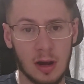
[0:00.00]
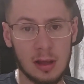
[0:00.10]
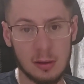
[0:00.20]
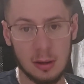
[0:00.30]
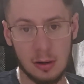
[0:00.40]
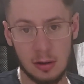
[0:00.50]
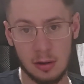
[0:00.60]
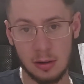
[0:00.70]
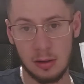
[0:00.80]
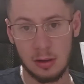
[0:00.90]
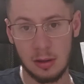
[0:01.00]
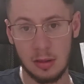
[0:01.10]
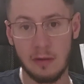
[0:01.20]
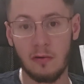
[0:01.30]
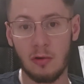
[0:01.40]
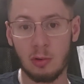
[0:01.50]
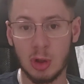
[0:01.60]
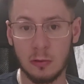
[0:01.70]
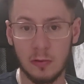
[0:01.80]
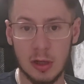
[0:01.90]
in the
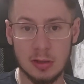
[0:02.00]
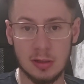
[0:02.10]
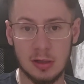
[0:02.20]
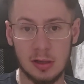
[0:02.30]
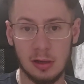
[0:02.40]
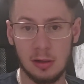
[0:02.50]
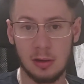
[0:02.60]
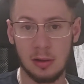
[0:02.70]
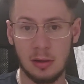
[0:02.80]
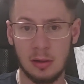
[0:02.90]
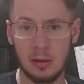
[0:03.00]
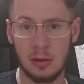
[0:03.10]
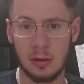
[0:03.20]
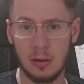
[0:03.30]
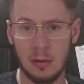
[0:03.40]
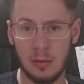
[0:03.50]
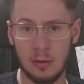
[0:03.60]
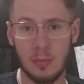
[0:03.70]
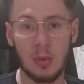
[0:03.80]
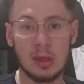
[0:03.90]
evolution of Israel,
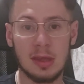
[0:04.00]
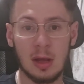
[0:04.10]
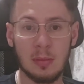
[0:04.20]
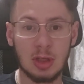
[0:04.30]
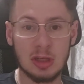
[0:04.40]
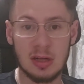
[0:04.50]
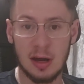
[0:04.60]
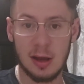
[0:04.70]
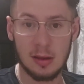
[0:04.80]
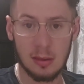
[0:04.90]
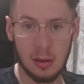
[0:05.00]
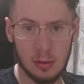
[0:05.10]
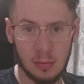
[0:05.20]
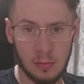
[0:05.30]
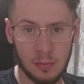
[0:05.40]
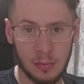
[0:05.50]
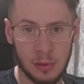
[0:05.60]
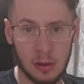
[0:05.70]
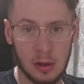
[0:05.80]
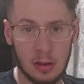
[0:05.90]
they became just like them.
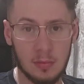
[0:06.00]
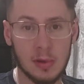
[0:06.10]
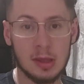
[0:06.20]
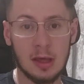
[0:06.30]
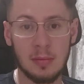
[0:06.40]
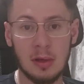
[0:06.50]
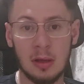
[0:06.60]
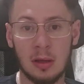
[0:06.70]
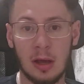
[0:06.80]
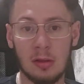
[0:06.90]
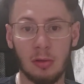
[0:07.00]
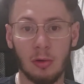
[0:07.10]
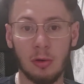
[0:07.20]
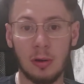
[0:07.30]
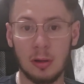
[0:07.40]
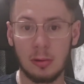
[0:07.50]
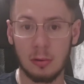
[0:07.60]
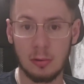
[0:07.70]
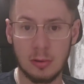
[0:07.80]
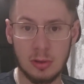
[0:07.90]
They became idolaters.
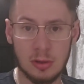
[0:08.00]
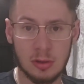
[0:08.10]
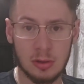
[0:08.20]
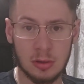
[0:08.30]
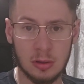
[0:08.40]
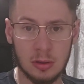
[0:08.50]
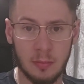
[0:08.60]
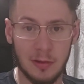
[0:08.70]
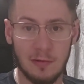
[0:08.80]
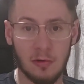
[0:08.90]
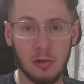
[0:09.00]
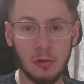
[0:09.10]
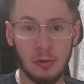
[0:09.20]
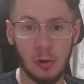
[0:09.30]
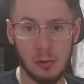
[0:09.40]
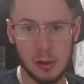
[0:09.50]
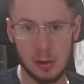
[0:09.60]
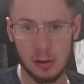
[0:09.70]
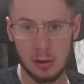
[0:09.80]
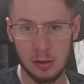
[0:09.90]
Before you know
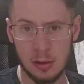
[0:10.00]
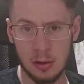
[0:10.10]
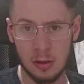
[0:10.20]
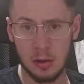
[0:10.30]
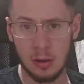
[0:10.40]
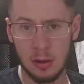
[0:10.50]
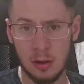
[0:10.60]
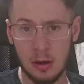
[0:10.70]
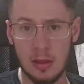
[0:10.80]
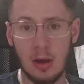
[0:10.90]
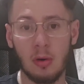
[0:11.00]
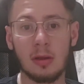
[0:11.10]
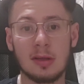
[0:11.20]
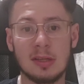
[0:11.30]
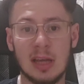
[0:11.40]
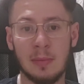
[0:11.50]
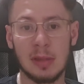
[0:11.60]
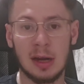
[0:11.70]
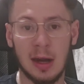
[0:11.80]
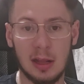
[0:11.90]
it, they got the
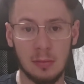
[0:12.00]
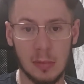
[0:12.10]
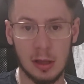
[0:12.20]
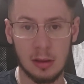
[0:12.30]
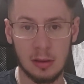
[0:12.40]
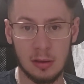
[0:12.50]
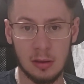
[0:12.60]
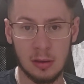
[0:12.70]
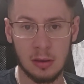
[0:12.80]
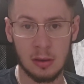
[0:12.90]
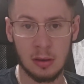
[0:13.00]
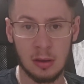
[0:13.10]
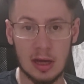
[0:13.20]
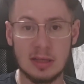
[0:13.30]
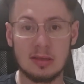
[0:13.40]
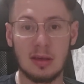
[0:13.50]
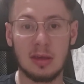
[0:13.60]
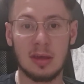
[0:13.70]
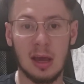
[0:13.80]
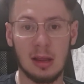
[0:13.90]
same treatment as the
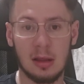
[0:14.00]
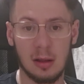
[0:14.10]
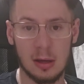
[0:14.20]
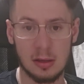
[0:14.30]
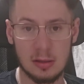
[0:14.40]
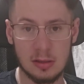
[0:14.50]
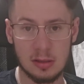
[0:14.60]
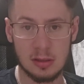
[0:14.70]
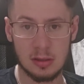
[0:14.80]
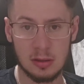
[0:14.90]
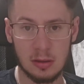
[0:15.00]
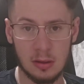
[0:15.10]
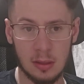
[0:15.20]
Canaanites.